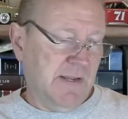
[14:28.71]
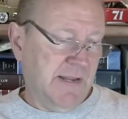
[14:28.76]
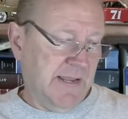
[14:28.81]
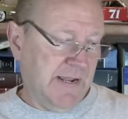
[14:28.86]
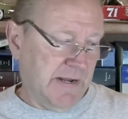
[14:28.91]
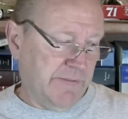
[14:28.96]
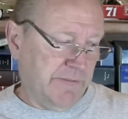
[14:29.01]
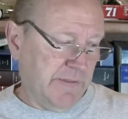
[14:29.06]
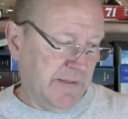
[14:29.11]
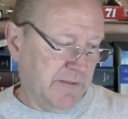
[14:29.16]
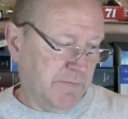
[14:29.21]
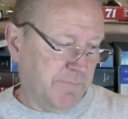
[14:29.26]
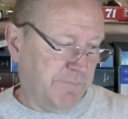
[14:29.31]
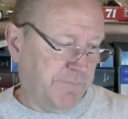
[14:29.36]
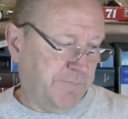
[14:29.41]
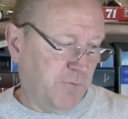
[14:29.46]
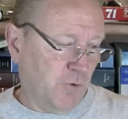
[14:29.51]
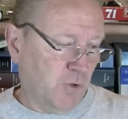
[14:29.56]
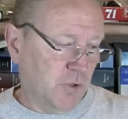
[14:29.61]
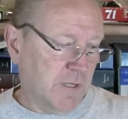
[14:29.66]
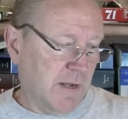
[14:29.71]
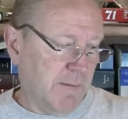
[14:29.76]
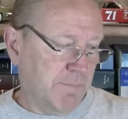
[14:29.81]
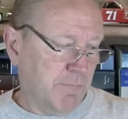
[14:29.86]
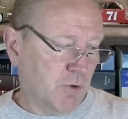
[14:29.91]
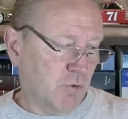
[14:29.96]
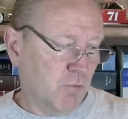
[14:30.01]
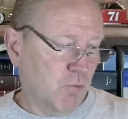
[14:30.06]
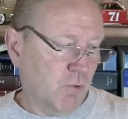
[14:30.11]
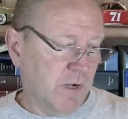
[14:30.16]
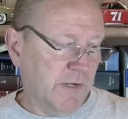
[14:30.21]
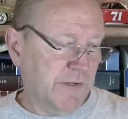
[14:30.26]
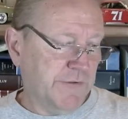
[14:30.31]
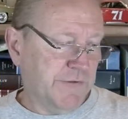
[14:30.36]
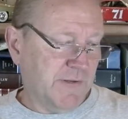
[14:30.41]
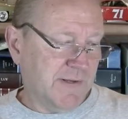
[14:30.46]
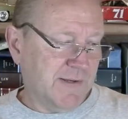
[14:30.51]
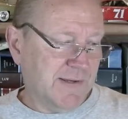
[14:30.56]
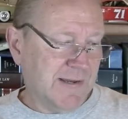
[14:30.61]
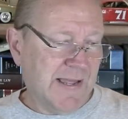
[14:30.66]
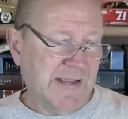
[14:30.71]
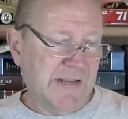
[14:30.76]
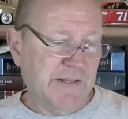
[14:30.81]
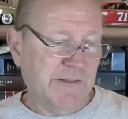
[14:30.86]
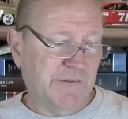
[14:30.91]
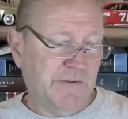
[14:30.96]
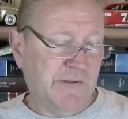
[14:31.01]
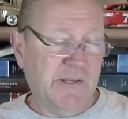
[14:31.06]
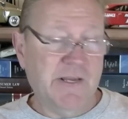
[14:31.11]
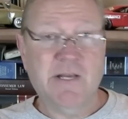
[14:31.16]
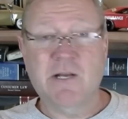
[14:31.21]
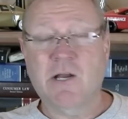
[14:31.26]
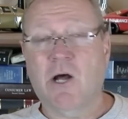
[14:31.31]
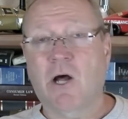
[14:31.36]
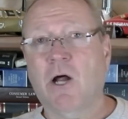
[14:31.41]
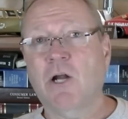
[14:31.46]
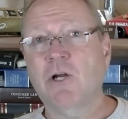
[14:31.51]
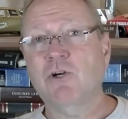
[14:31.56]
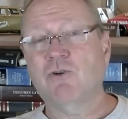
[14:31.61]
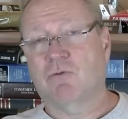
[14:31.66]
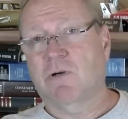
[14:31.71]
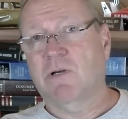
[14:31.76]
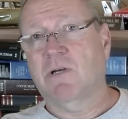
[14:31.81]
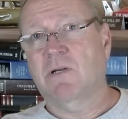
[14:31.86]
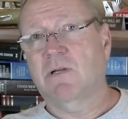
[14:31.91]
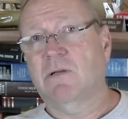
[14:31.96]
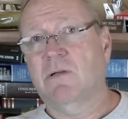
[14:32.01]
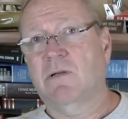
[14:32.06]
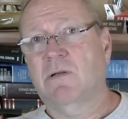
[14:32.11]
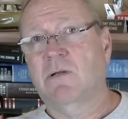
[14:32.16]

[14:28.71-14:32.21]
And I think the full number was 1,900.